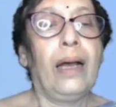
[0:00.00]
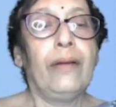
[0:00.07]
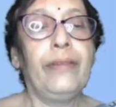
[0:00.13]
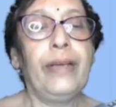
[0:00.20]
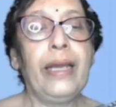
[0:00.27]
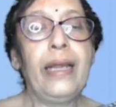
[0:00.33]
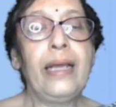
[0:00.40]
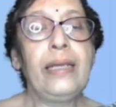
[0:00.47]

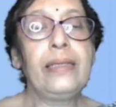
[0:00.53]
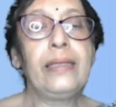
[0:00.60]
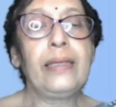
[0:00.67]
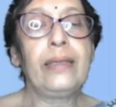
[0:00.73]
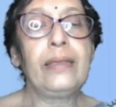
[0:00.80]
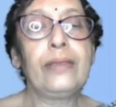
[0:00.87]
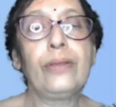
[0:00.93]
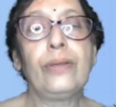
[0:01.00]
Whereas,
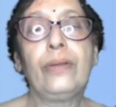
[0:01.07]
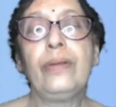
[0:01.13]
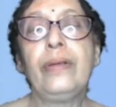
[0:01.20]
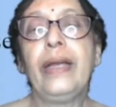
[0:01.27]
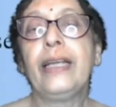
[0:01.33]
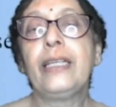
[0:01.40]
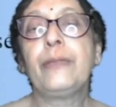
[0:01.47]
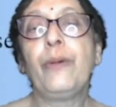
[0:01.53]

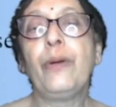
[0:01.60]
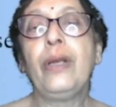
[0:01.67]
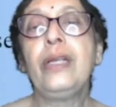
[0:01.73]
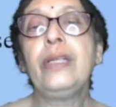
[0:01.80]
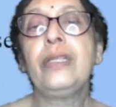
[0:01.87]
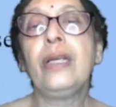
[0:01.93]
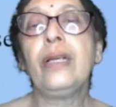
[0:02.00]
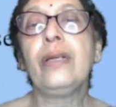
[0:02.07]
so
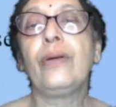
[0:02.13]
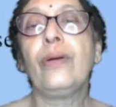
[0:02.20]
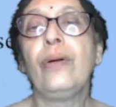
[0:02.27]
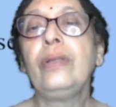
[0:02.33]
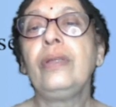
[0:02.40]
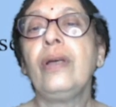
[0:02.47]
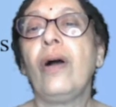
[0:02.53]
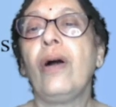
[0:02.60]
exponential
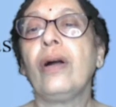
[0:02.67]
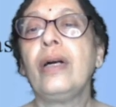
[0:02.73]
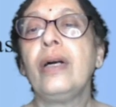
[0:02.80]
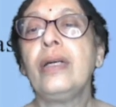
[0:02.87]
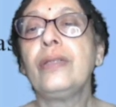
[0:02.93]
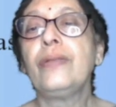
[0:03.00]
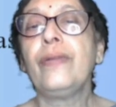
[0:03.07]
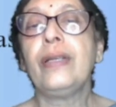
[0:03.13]
growth
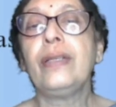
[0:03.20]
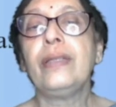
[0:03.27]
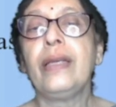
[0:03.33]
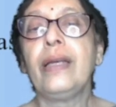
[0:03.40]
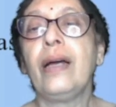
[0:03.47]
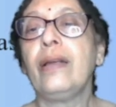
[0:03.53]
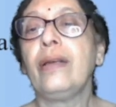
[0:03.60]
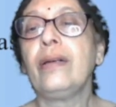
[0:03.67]
occurs when
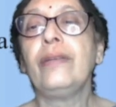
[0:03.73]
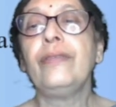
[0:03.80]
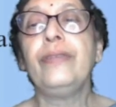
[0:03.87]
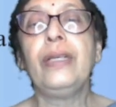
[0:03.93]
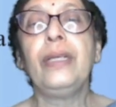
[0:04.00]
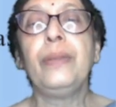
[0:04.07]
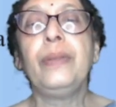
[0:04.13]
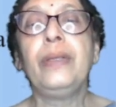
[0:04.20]
they are
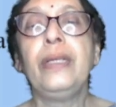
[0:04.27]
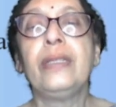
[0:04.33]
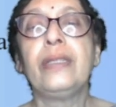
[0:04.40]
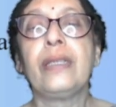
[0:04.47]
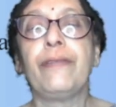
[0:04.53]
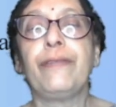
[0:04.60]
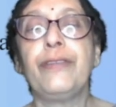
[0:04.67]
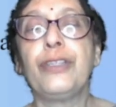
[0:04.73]
available in
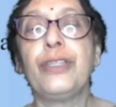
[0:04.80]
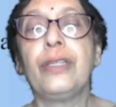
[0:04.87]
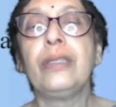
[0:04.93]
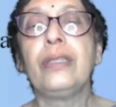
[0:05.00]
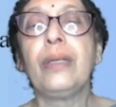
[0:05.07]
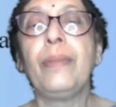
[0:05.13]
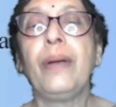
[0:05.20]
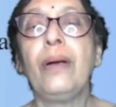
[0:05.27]

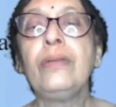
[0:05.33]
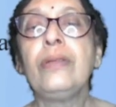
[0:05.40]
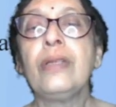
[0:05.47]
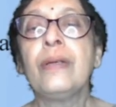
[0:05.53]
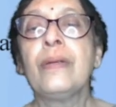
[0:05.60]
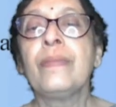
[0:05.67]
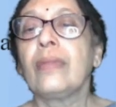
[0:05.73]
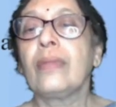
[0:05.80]
sufficient amount.
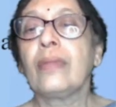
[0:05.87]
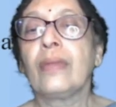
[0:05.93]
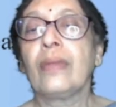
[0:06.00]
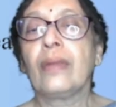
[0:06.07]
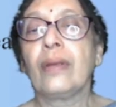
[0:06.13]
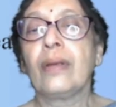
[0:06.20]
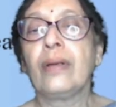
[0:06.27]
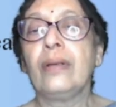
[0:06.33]

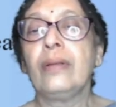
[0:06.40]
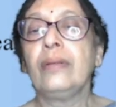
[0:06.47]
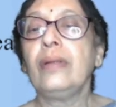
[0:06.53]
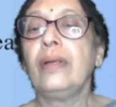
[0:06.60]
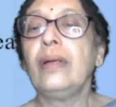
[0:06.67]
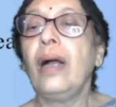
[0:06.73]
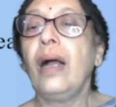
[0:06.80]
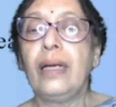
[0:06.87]

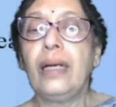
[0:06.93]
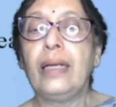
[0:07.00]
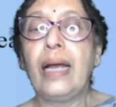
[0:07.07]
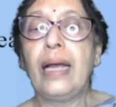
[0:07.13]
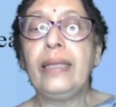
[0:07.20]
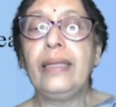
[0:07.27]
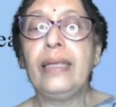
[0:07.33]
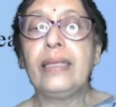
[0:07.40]

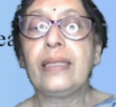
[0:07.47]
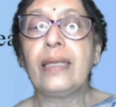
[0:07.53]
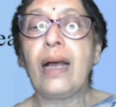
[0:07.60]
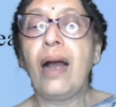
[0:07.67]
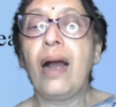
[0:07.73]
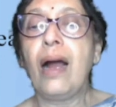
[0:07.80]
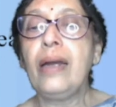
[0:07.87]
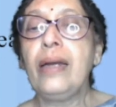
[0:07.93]
And this
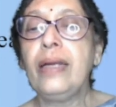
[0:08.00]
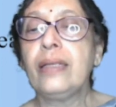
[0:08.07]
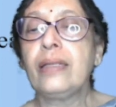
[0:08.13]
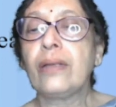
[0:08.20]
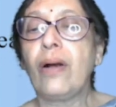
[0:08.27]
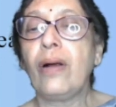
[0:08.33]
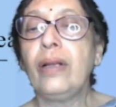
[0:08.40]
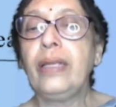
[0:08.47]
R
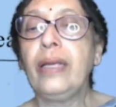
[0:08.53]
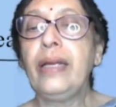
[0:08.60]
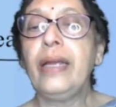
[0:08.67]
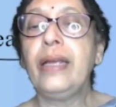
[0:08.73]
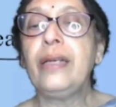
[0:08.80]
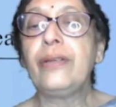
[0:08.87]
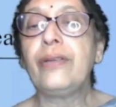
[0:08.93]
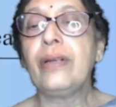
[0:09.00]
is called the
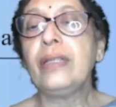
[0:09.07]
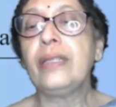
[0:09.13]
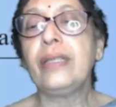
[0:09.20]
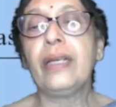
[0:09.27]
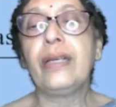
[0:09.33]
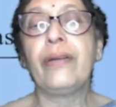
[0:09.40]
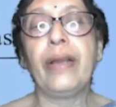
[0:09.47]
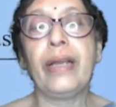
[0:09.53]

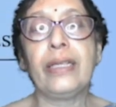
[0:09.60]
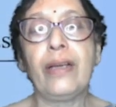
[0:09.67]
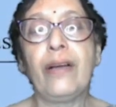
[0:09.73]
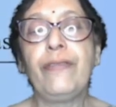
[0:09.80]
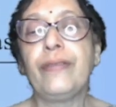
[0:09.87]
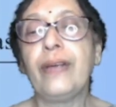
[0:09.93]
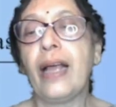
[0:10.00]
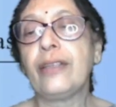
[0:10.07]
intrinsic rate
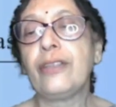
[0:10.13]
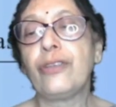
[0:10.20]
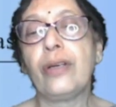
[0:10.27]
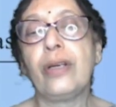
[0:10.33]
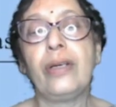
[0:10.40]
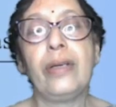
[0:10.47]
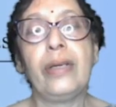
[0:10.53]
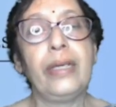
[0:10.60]
of
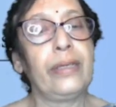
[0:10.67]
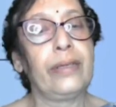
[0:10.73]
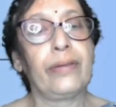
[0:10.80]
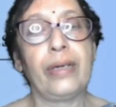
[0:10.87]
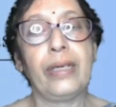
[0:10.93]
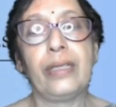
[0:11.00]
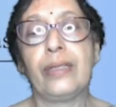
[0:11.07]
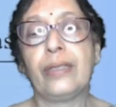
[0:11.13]
natural
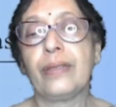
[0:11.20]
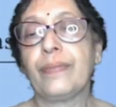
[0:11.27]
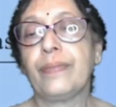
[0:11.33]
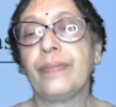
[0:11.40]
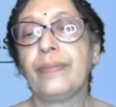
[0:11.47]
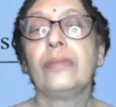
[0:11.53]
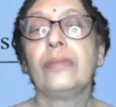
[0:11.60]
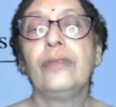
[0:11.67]
increase,
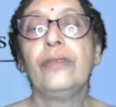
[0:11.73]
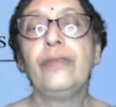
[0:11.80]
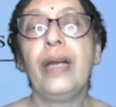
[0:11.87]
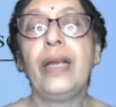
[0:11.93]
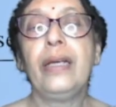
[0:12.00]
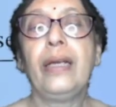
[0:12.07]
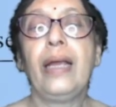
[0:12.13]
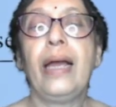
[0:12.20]

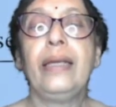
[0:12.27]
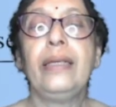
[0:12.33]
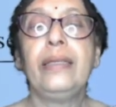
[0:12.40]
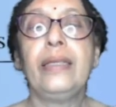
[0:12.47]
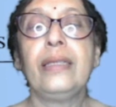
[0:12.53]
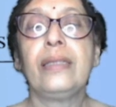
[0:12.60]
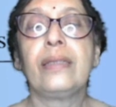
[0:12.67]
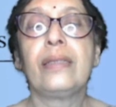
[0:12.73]

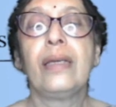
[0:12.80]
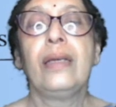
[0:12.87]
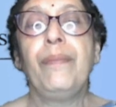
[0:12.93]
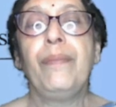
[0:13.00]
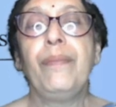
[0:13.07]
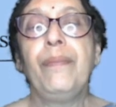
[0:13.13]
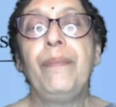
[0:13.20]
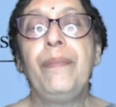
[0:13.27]
and this
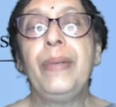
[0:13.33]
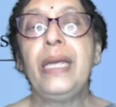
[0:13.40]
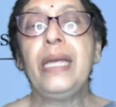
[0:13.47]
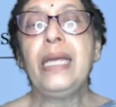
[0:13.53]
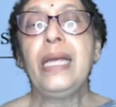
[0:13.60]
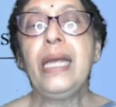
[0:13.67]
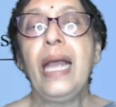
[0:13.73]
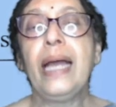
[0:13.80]

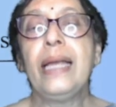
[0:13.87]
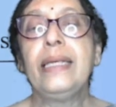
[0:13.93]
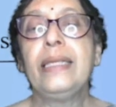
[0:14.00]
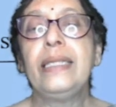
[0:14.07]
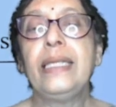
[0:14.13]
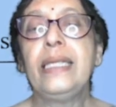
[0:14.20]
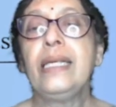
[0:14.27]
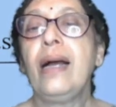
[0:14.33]
B
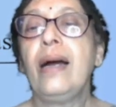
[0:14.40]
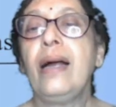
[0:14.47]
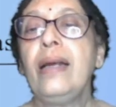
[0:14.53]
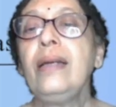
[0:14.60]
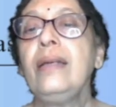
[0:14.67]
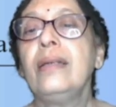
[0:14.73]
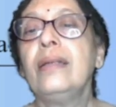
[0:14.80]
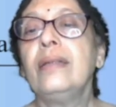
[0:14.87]
and D
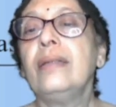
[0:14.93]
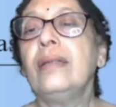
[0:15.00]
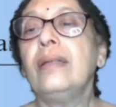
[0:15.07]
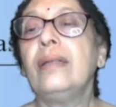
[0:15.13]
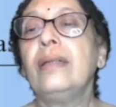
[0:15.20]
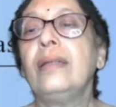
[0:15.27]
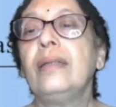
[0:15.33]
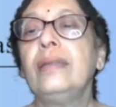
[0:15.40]
are
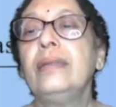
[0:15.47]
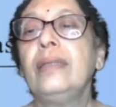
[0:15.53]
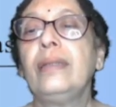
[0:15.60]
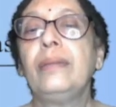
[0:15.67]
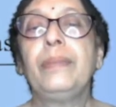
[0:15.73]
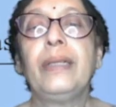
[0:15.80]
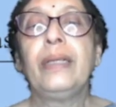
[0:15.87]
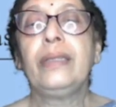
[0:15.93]

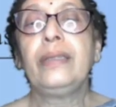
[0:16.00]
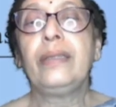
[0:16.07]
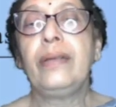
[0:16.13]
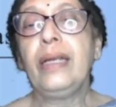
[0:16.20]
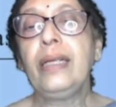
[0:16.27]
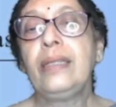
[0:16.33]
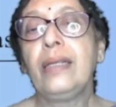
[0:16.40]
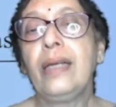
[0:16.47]
the birth
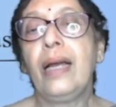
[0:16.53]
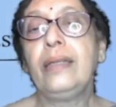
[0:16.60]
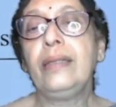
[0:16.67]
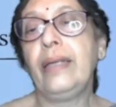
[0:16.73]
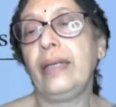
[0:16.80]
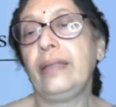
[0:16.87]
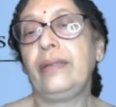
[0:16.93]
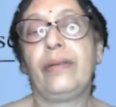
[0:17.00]
rate
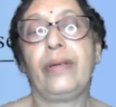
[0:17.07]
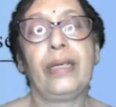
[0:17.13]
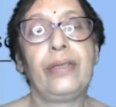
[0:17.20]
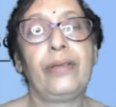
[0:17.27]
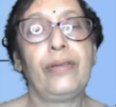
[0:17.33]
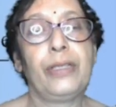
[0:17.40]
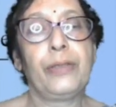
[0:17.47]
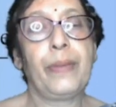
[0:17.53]
and death
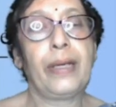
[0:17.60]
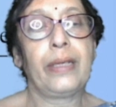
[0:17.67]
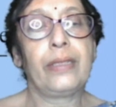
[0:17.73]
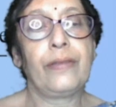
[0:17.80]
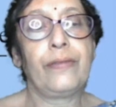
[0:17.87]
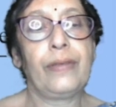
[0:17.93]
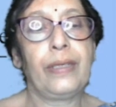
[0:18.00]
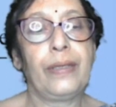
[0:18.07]
rate
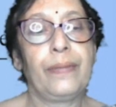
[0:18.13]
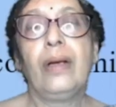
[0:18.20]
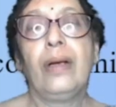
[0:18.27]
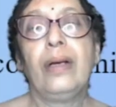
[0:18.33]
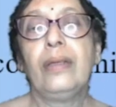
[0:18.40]
respectively.